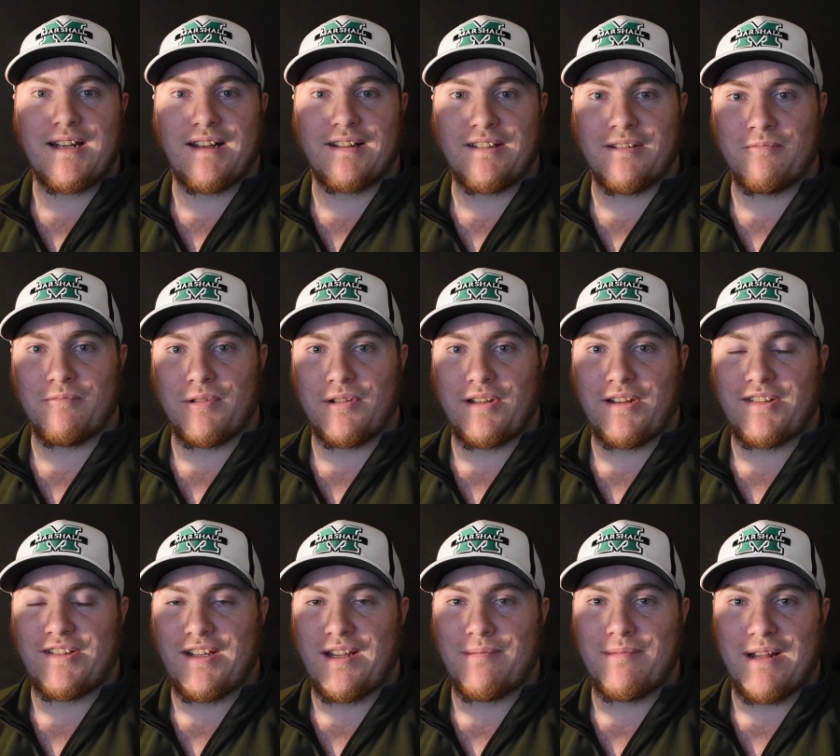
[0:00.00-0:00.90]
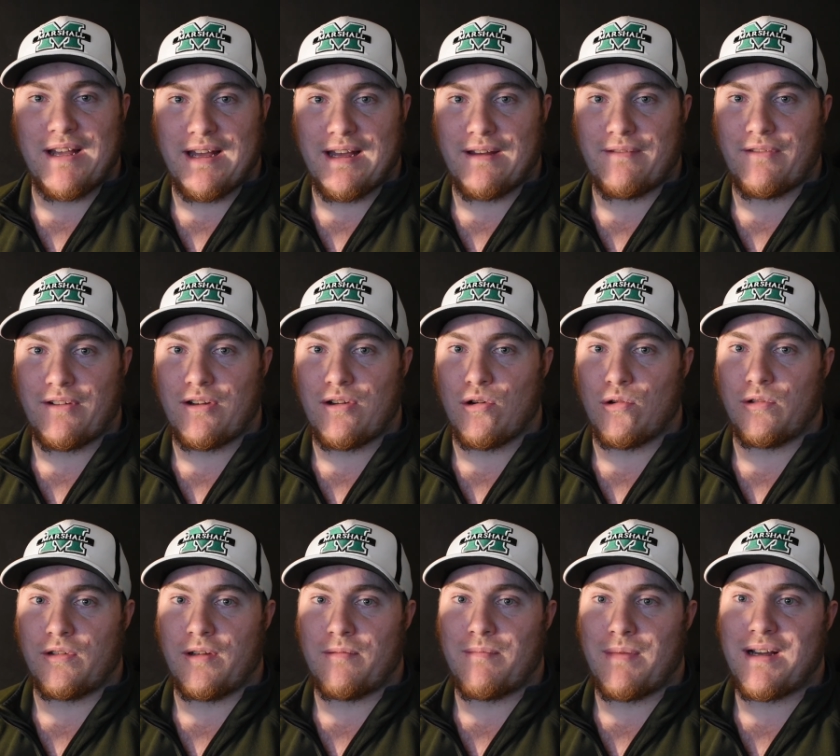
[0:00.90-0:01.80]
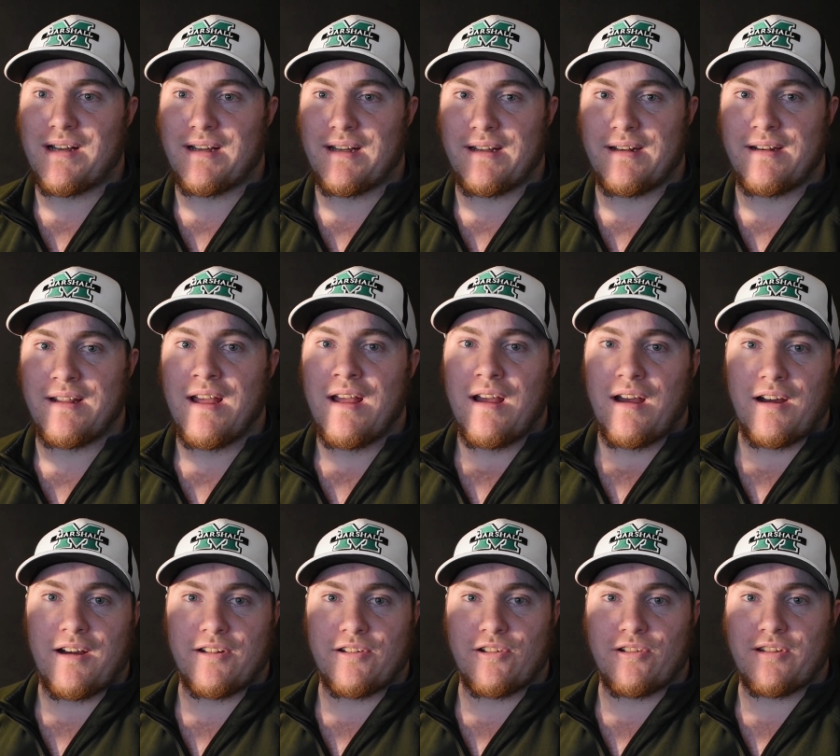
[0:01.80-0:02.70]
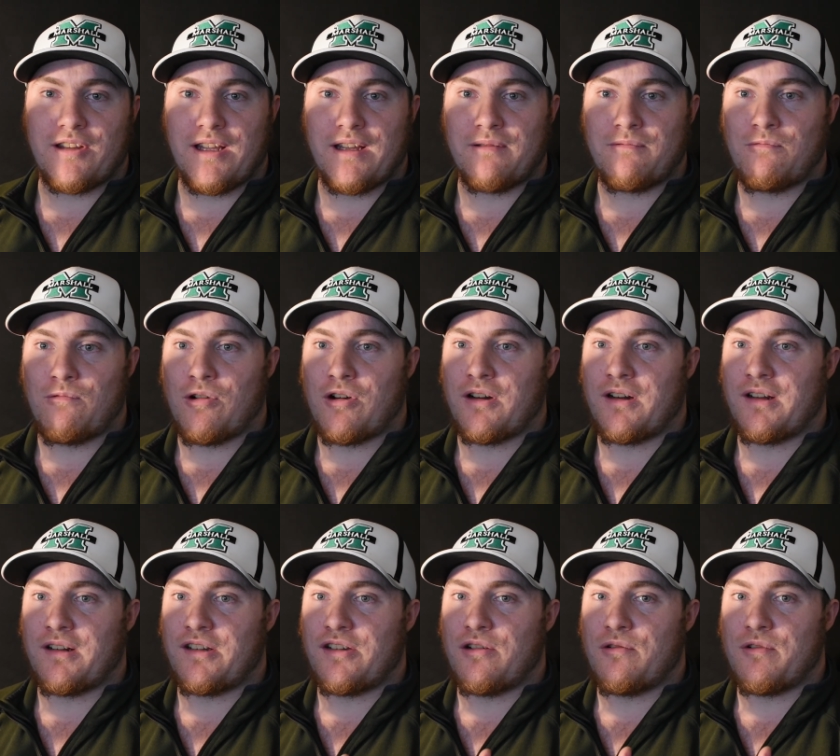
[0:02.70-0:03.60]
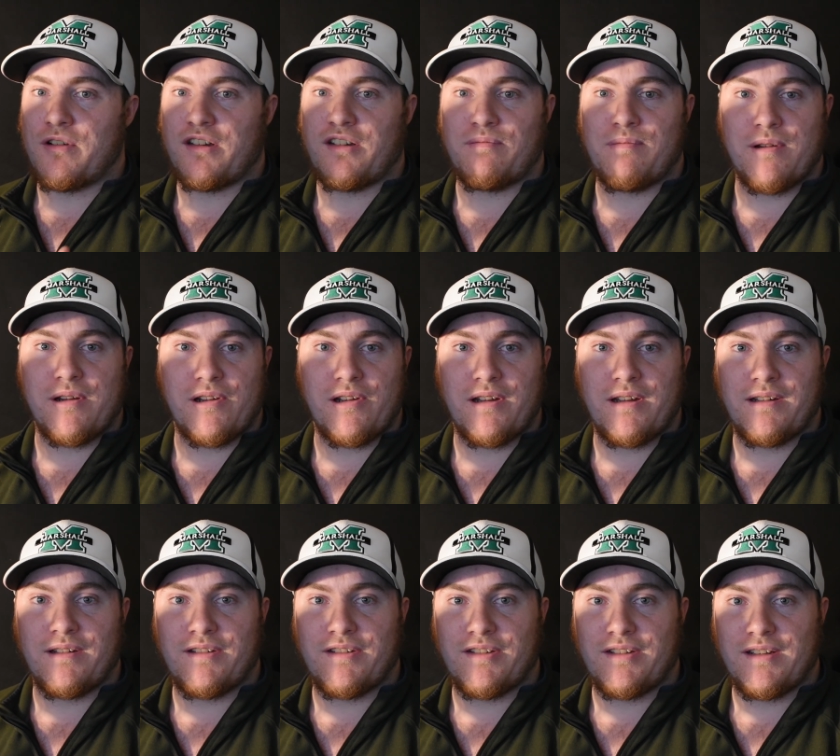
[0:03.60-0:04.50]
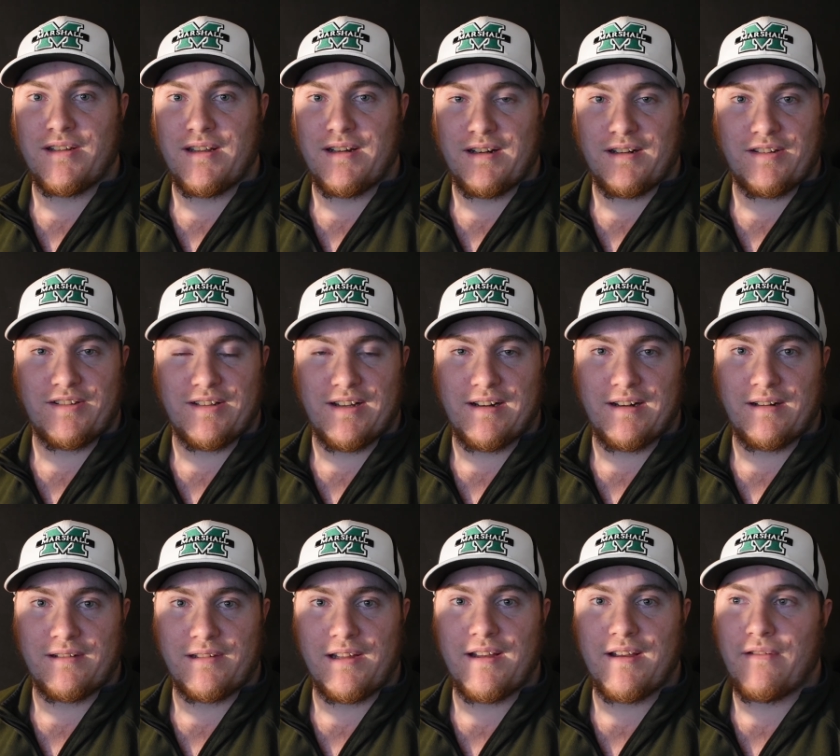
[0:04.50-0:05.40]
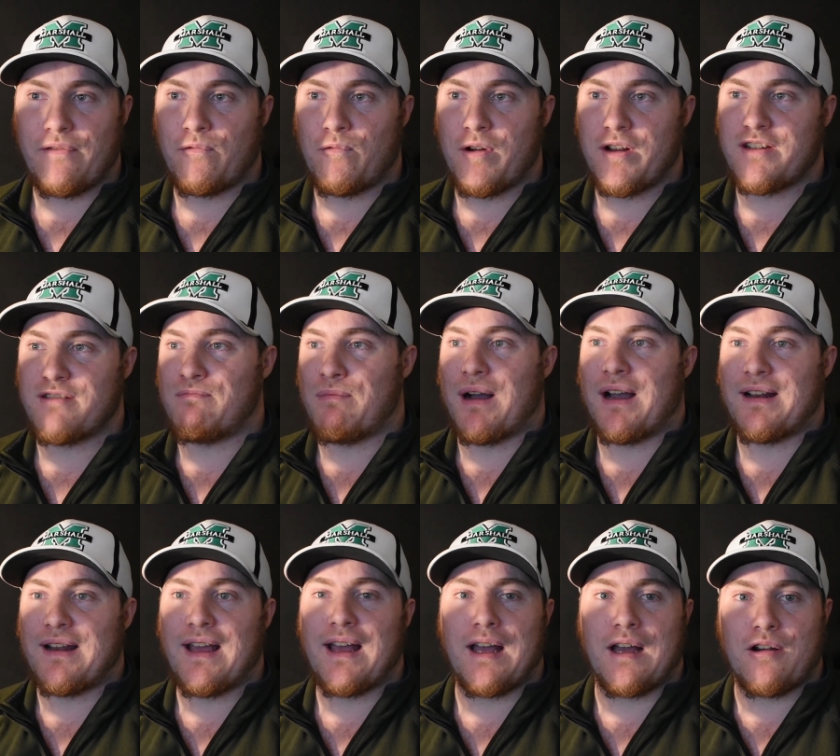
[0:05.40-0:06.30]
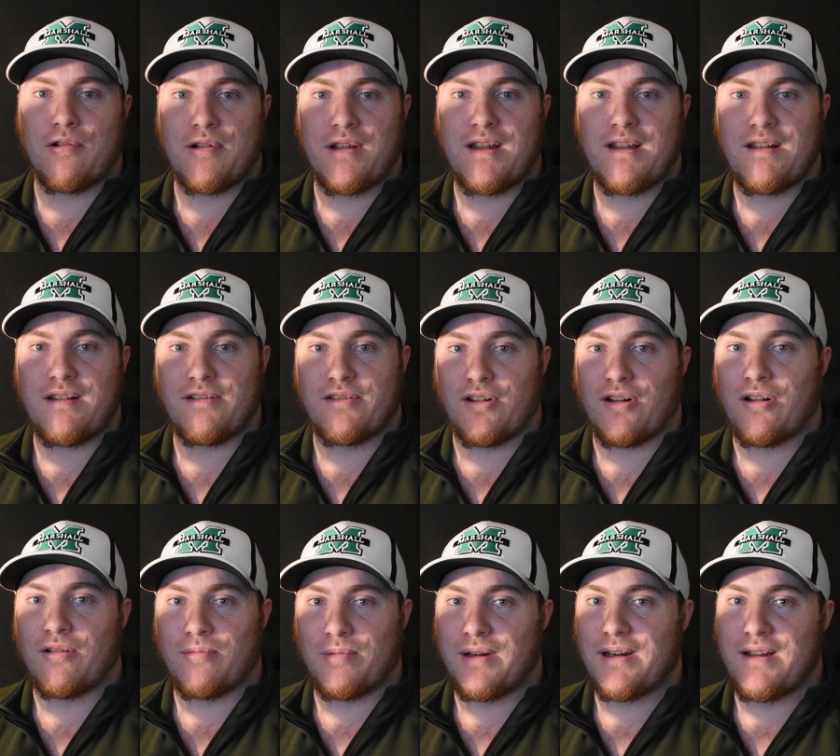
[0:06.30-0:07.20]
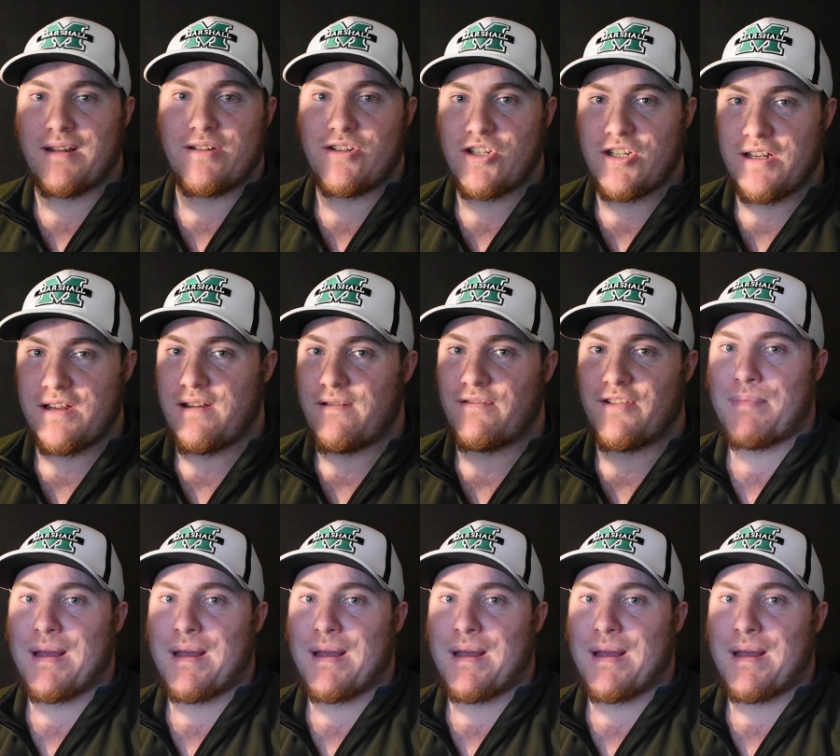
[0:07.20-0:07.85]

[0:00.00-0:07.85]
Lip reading: doesn't really seem to have a goal in mind other than wanting to experience an exciting life, which by now he's already achieved.